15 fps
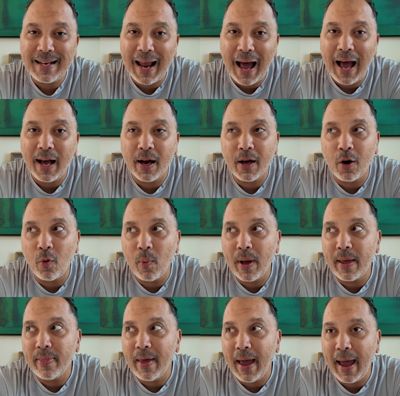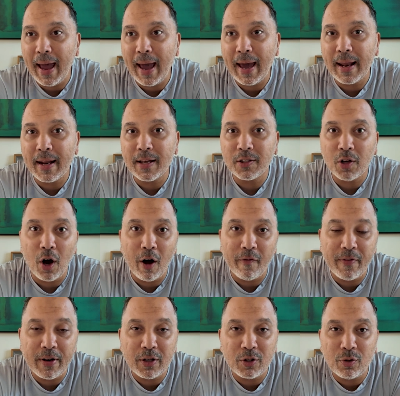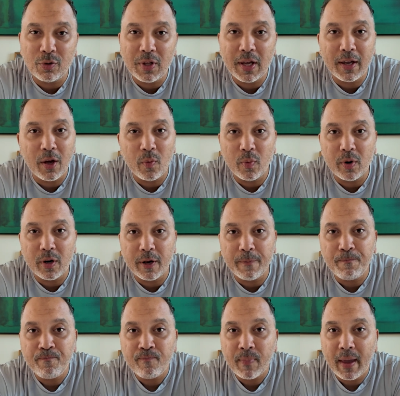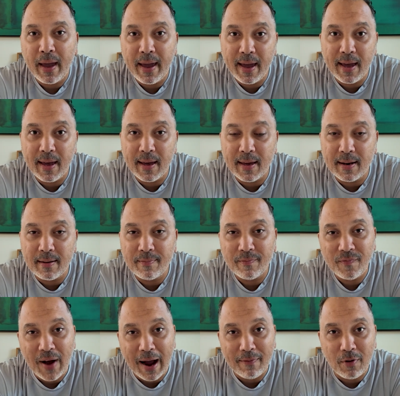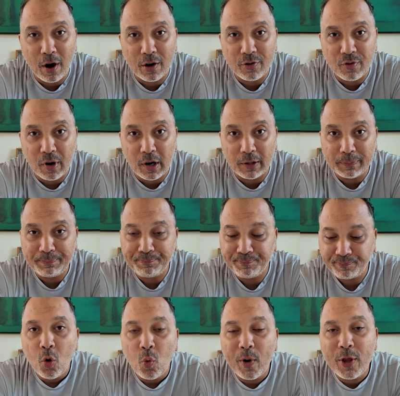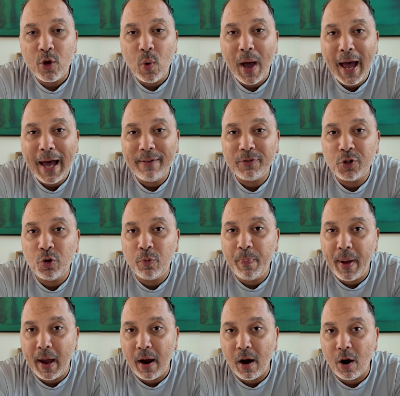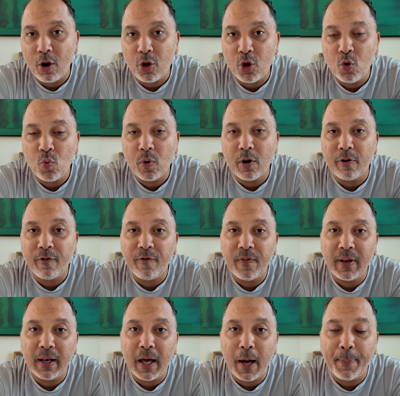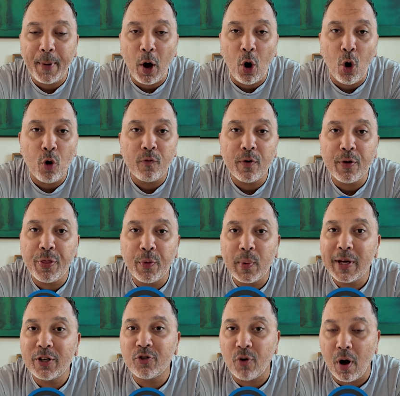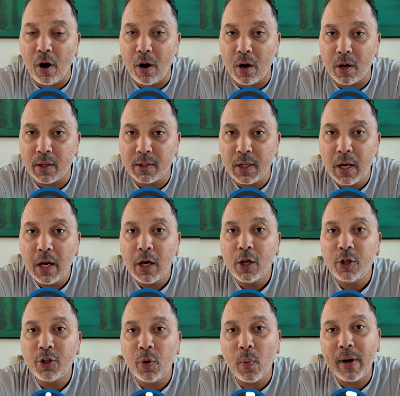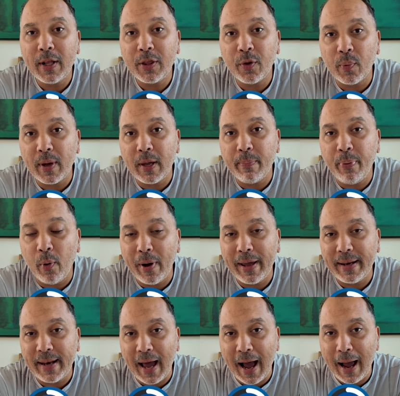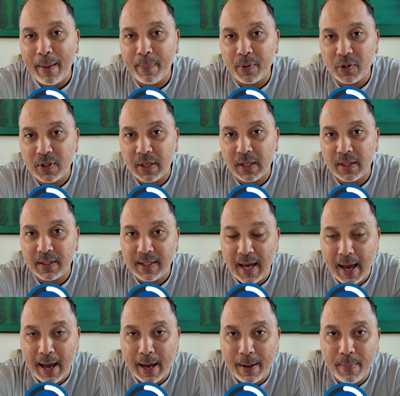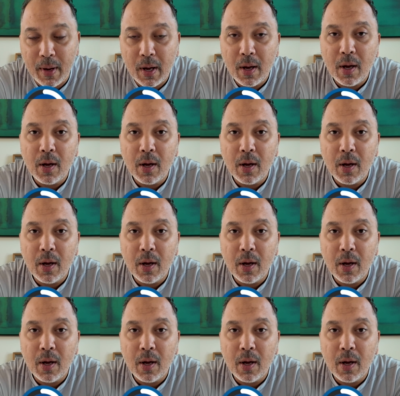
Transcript: not going to win the hand as often as you think it would in 5-card draw. When you have 2 pair, you will fill up over 3 draws 23.9% of the time.